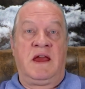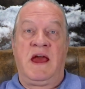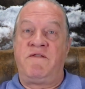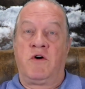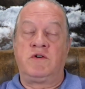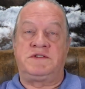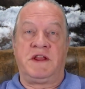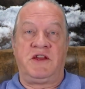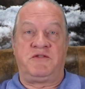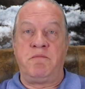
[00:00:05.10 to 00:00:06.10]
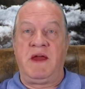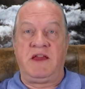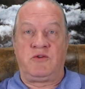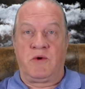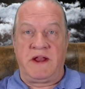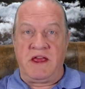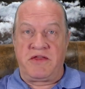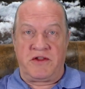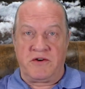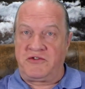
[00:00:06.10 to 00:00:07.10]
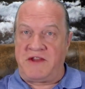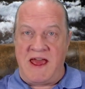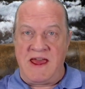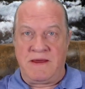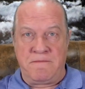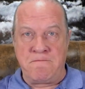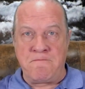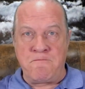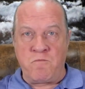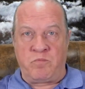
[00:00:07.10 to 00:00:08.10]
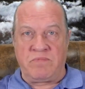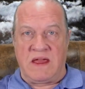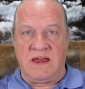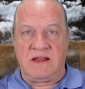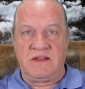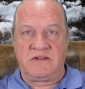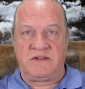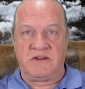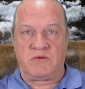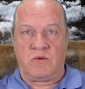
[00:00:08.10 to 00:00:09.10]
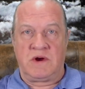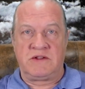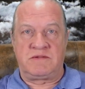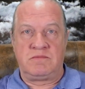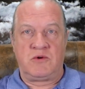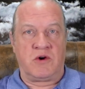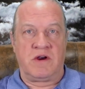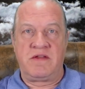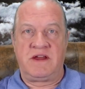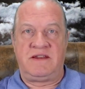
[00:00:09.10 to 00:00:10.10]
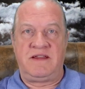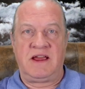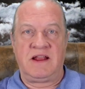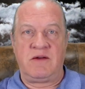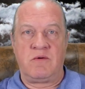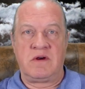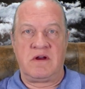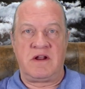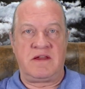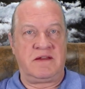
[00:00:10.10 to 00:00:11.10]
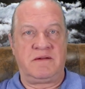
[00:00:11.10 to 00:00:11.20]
Hey folks, it is May 20 Thursday, and this is once more the Daily Word.